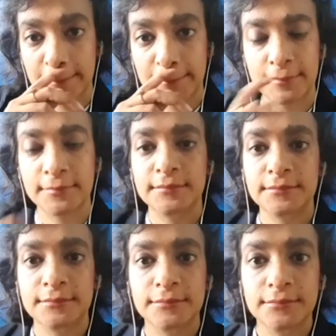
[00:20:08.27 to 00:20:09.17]

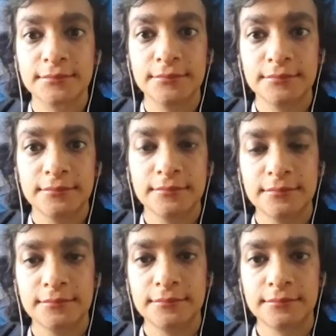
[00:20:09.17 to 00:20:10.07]

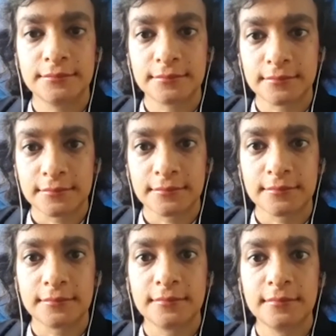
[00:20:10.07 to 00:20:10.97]

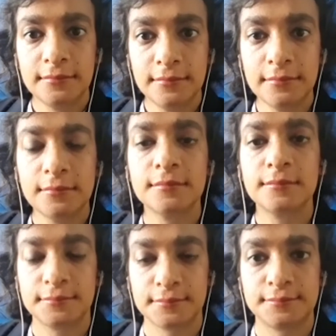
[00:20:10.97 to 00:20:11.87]

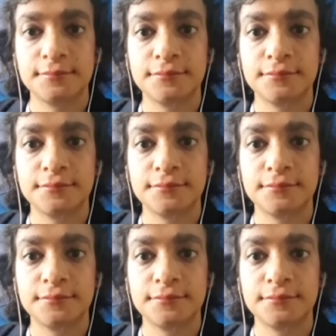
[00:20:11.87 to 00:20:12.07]
No words are spoken by the person on screen.